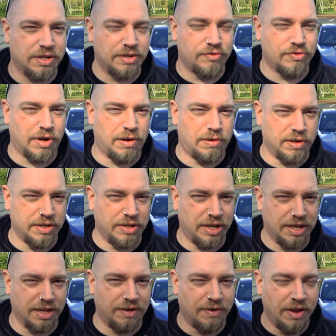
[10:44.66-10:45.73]
control, and
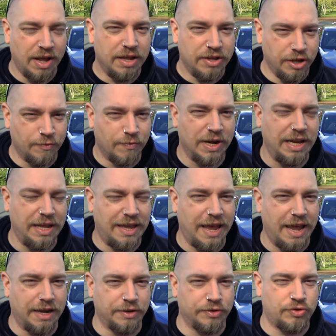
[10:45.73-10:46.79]
you really
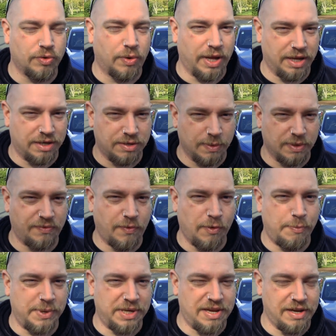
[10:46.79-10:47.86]
can enjoy it to its
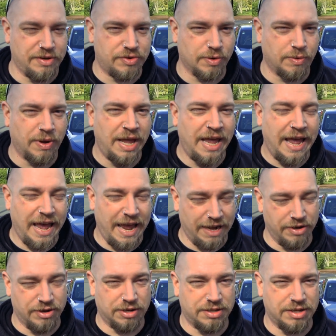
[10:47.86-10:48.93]
full potential
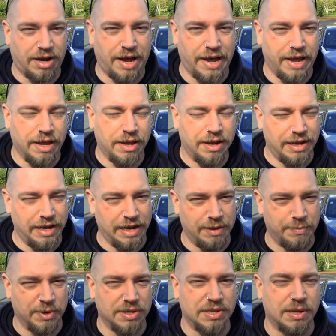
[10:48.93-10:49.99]
and not die,
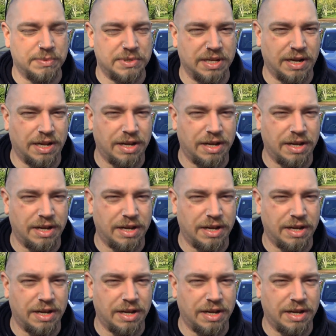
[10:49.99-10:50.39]
clearly because I'm still